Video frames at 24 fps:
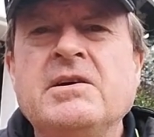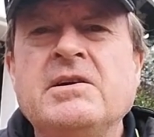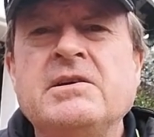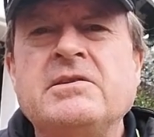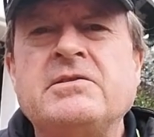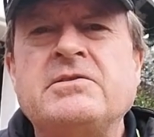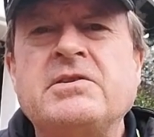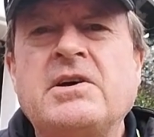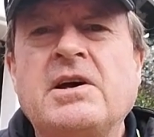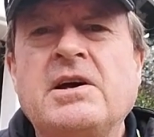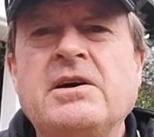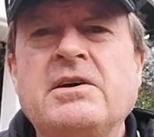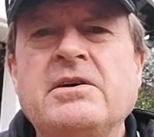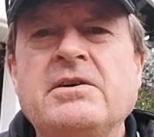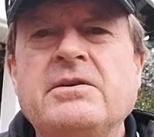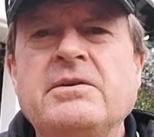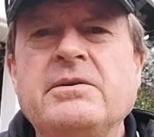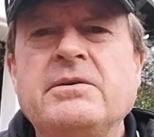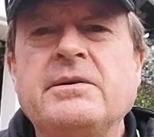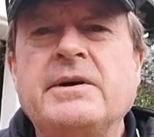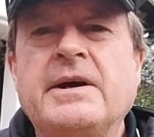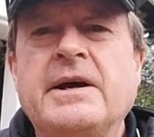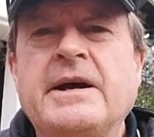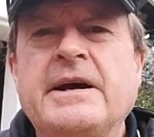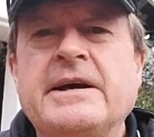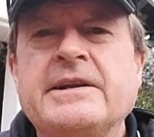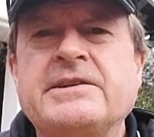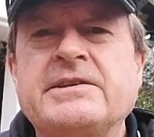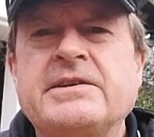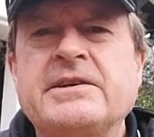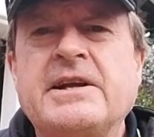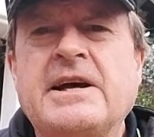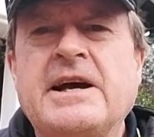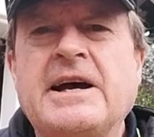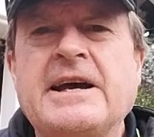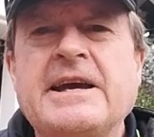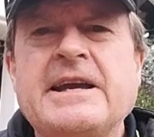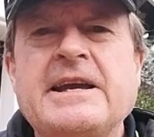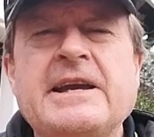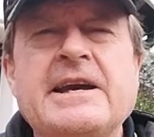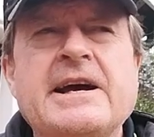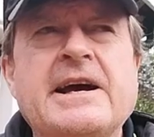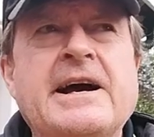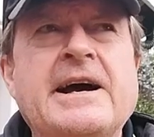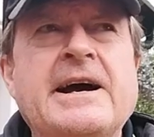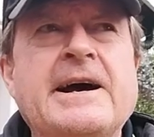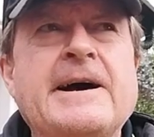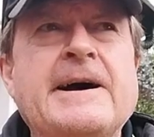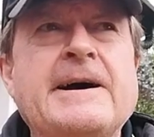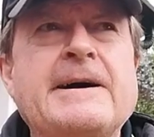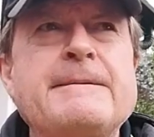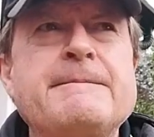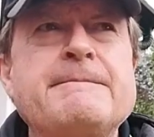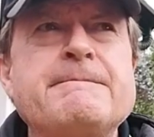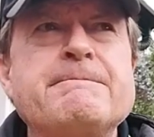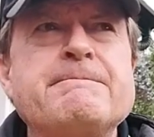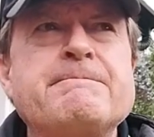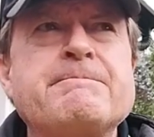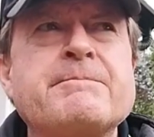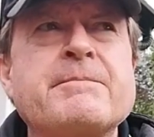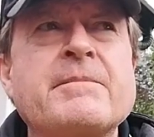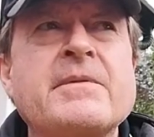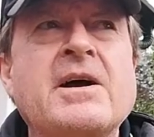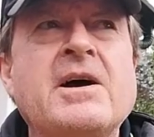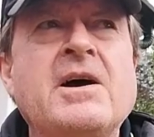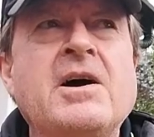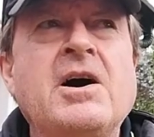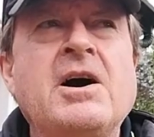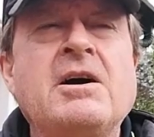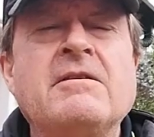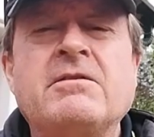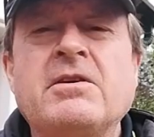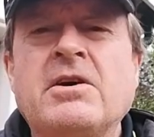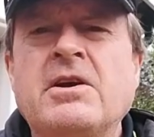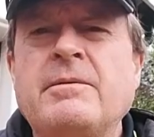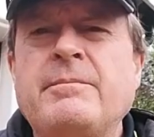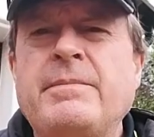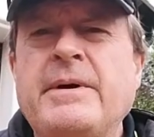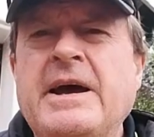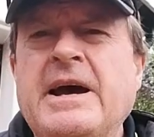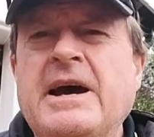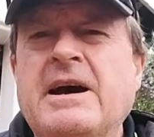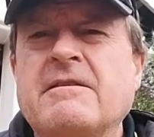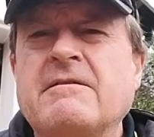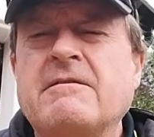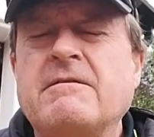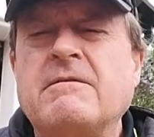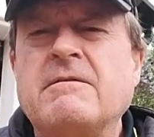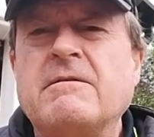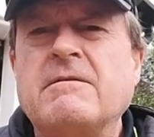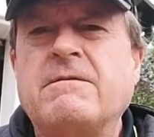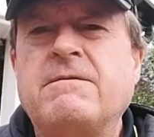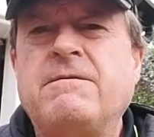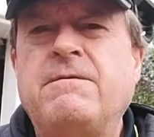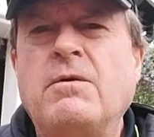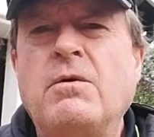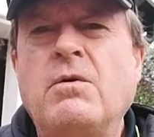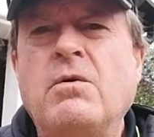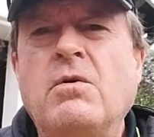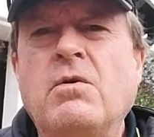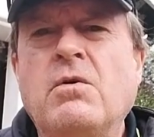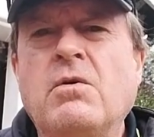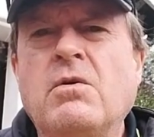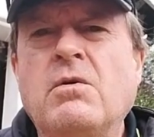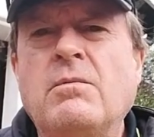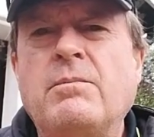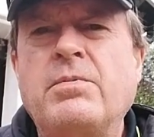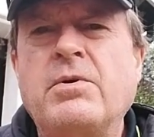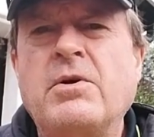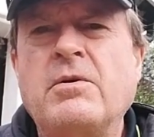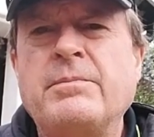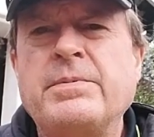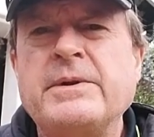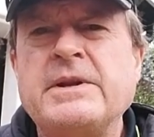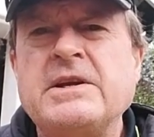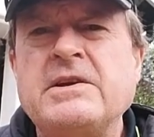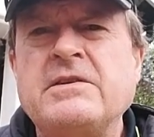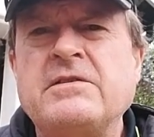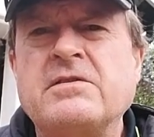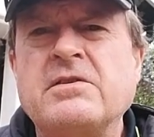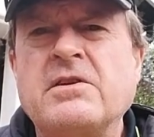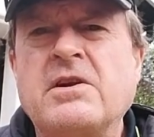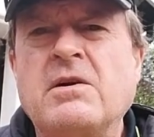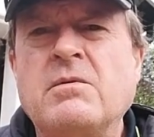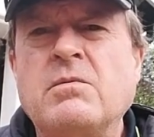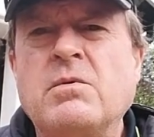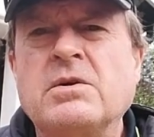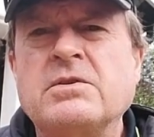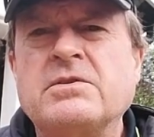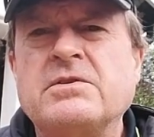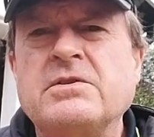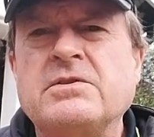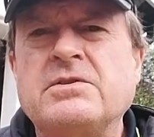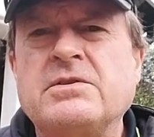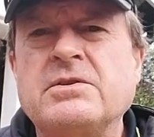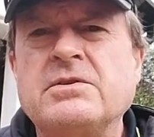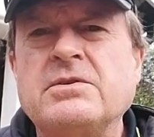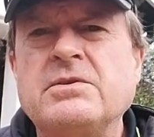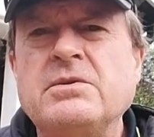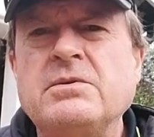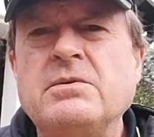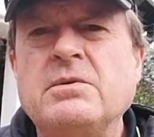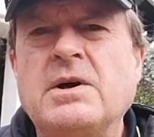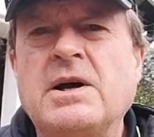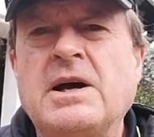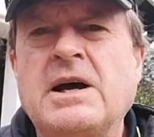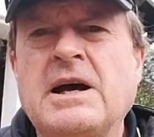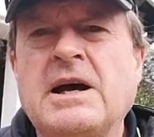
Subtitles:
So today I've got about 4 properties that I want to do